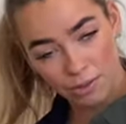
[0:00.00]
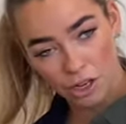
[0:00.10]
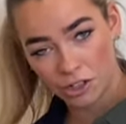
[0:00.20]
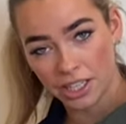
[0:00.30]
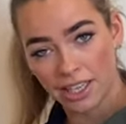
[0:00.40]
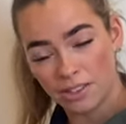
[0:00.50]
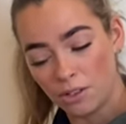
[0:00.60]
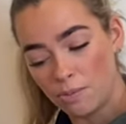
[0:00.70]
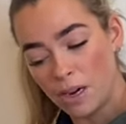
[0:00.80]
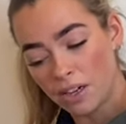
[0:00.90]
of show jackets on
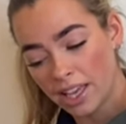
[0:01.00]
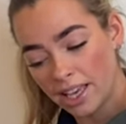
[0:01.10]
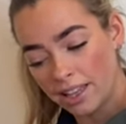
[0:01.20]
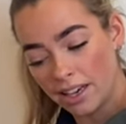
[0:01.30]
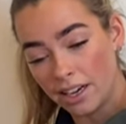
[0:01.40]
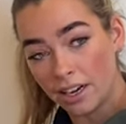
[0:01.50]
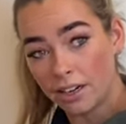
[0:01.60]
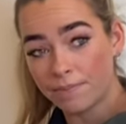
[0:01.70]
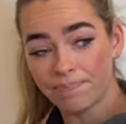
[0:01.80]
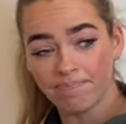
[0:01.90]
the market that
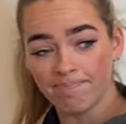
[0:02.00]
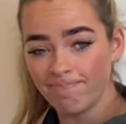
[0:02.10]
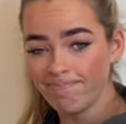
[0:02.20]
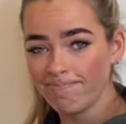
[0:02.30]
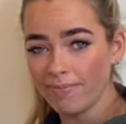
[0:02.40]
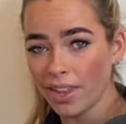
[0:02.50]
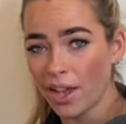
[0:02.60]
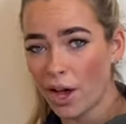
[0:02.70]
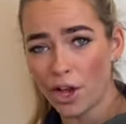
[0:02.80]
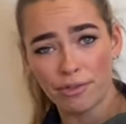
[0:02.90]
are
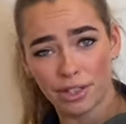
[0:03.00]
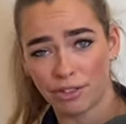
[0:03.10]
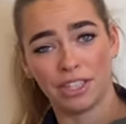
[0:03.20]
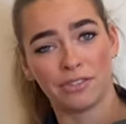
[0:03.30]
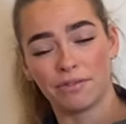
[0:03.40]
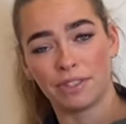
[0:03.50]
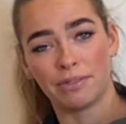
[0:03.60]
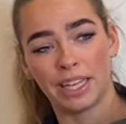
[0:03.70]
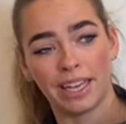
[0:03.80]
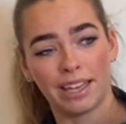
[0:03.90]
over
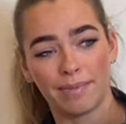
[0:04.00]
350